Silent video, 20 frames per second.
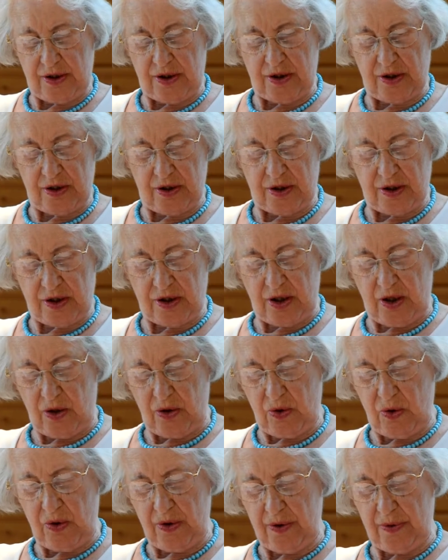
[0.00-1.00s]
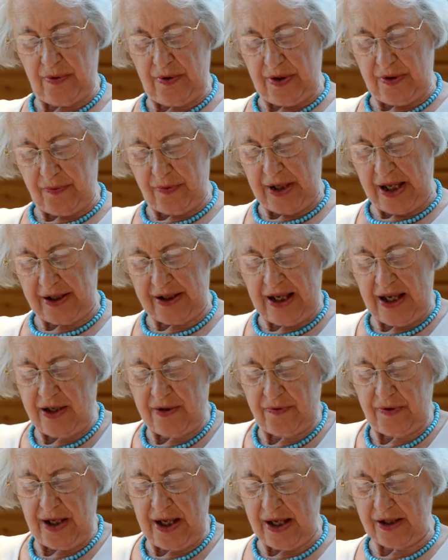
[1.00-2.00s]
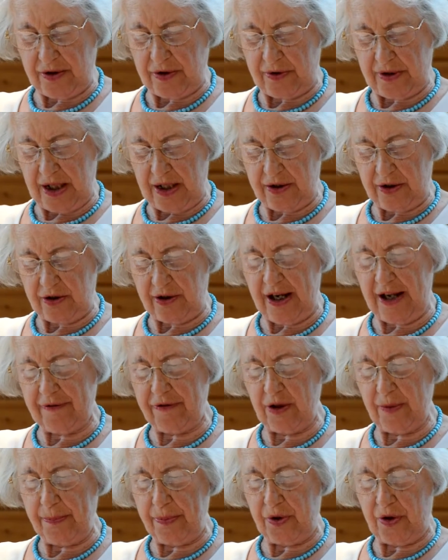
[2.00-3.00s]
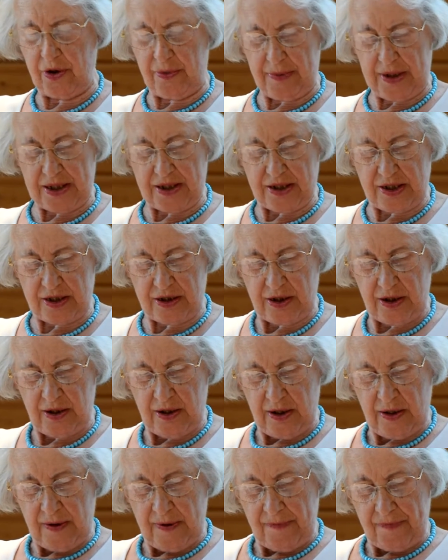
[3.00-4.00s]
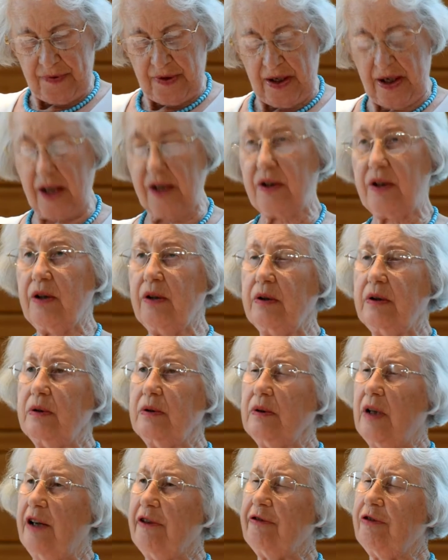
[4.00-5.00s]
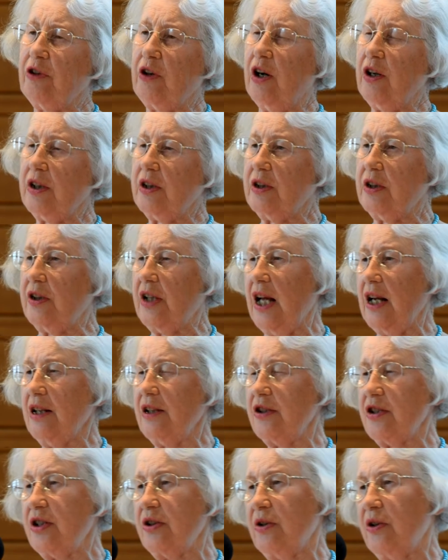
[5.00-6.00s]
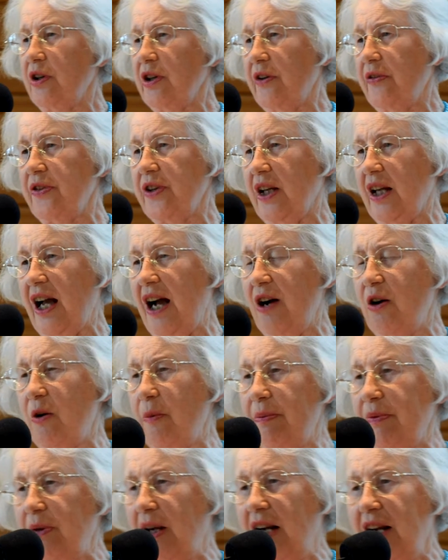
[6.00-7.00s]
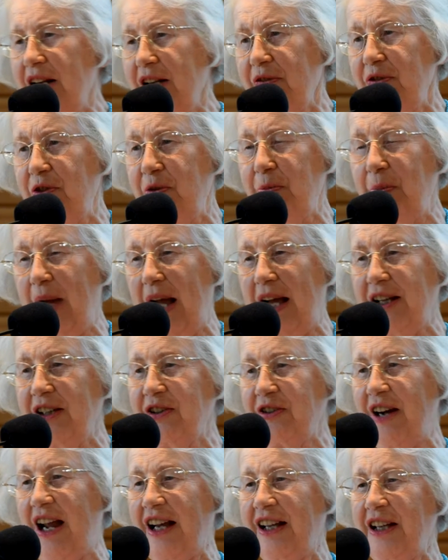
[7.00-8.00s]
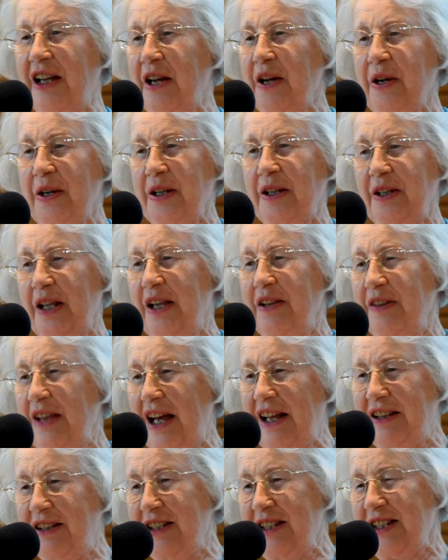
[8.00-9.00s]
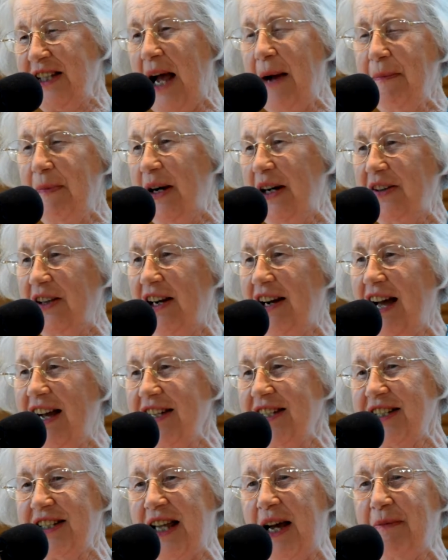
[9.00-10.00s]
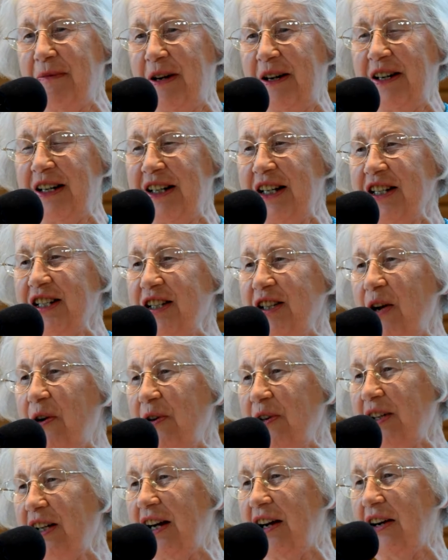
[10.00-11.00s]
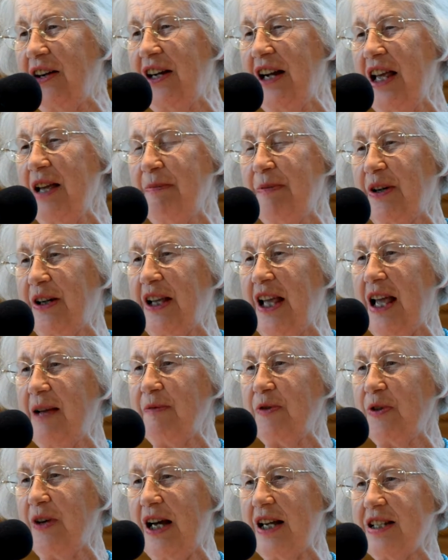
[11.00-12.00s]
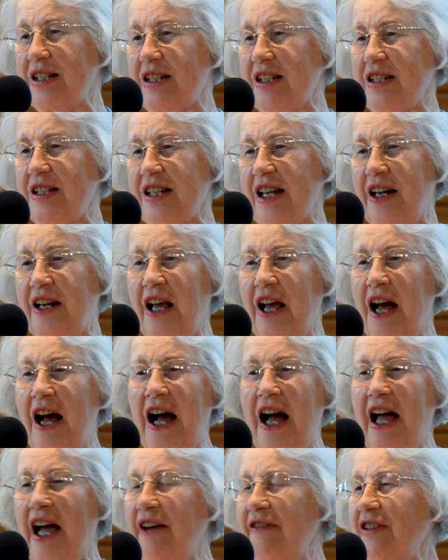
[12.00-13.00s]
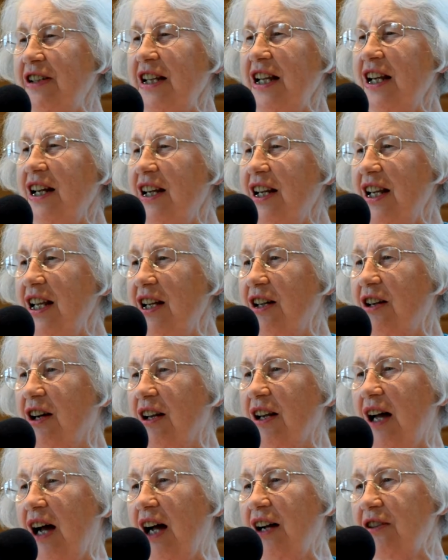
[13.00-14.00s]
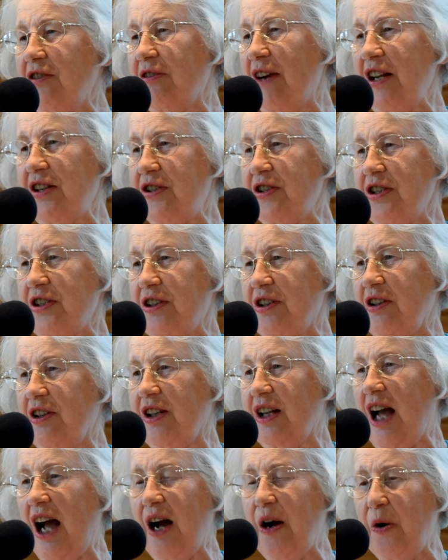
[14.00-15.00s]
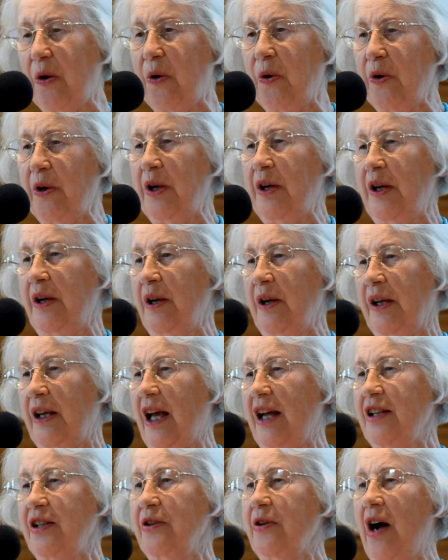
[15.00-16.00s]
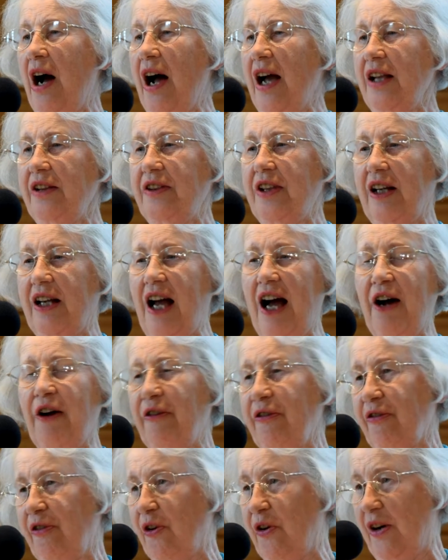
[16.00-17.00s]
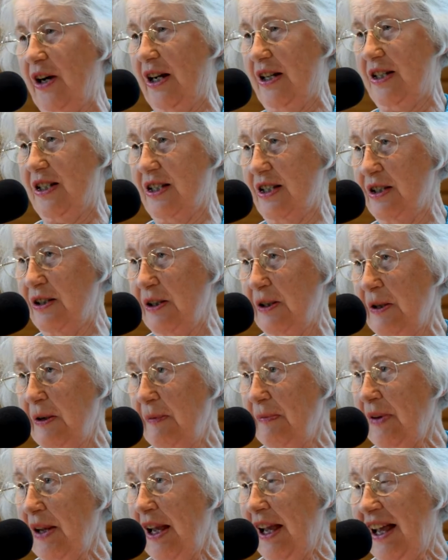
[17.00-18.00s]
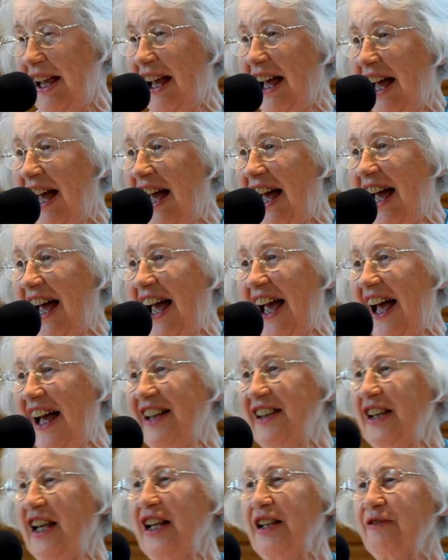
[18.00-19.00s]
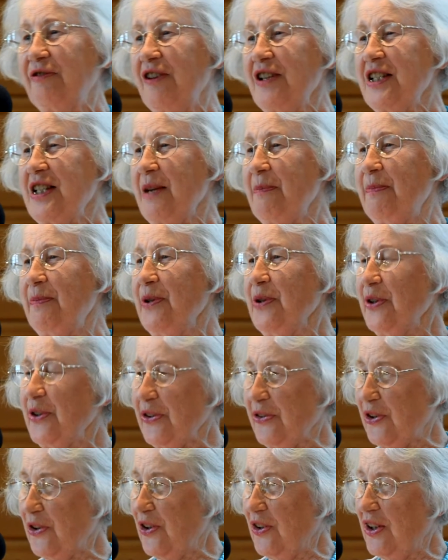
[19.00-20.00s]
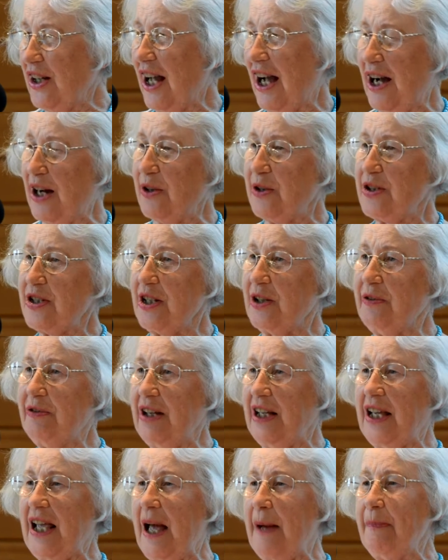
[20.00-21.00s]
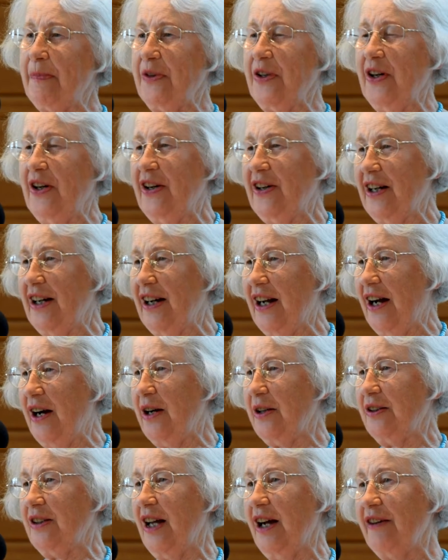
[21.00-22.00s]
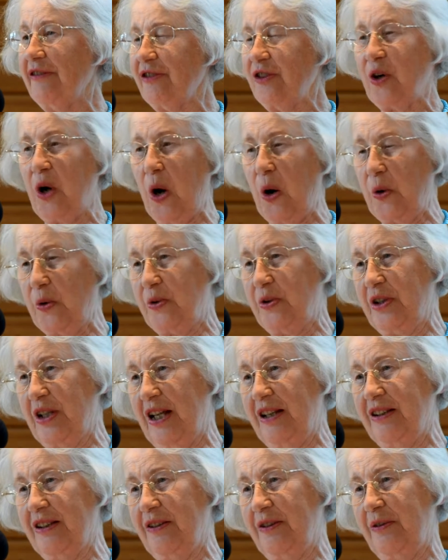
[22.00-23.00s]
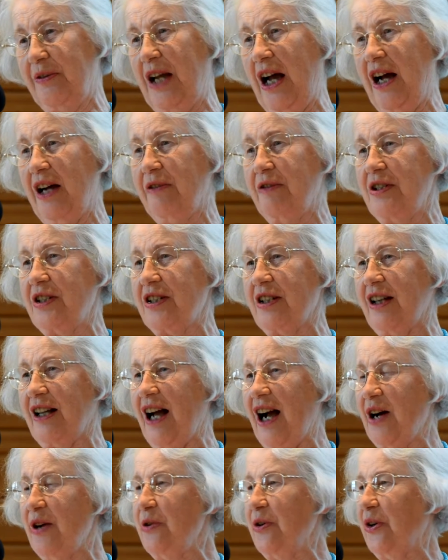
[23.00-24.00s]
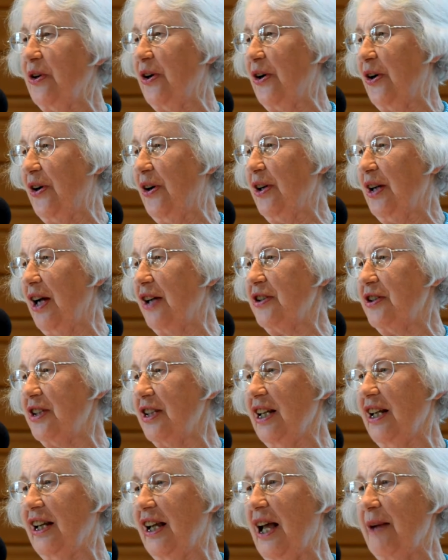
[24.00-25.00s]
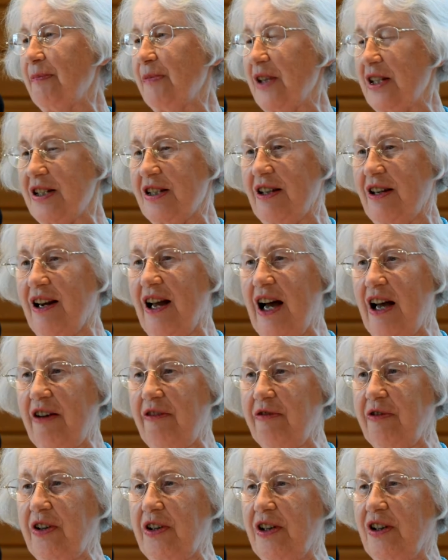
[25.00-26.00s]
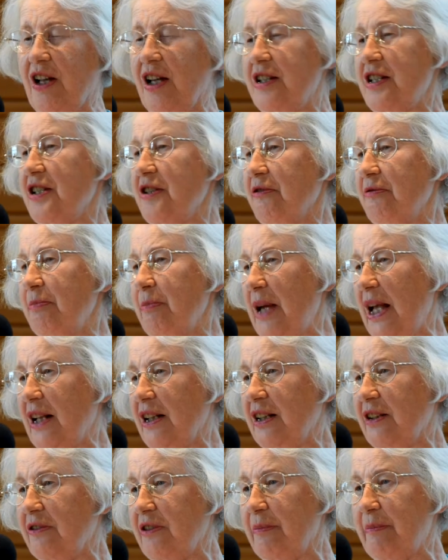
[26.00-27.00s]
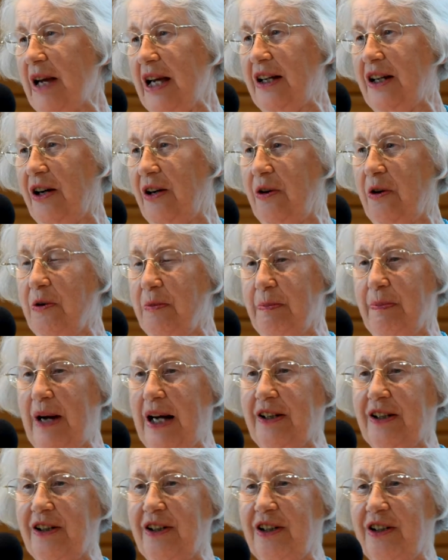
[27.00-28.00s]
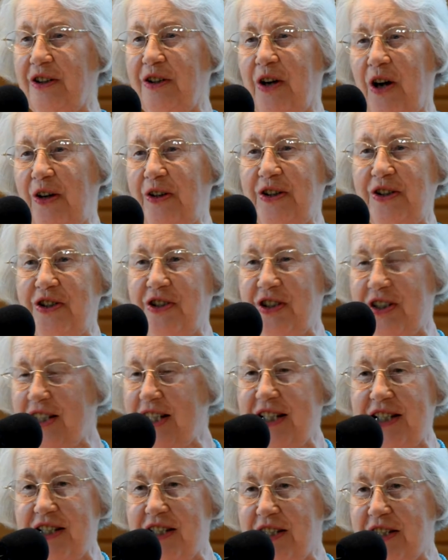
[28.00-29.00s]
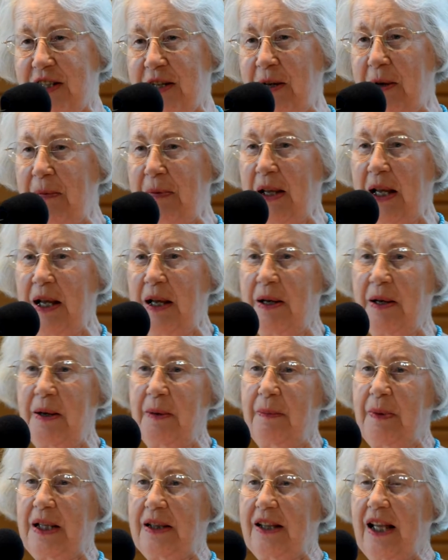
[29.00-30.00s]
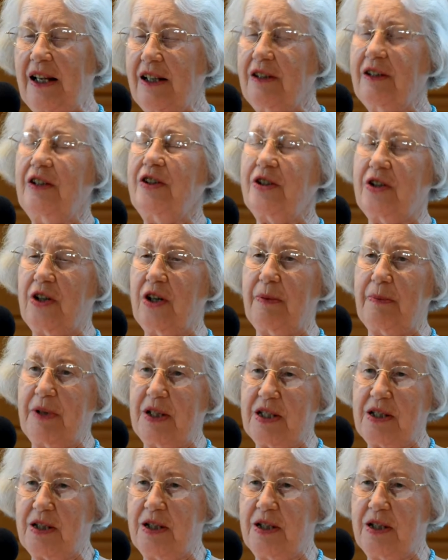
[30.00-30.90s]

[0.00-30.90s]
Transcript: So again, we had to get travel permits. I forgot to tell the story of the cow. I have to backtrack. And in that summer, the last summer in Estonia, our neighbor came to us and said, I have an illegal, unregistered cow. can you hide the cow for us? And it was a beautiful cow, so we kept her in our dovecote, and I was the cowgirl, and she kept us alive with lots of milk. We made our own butter and cottage cheese. But then the Germans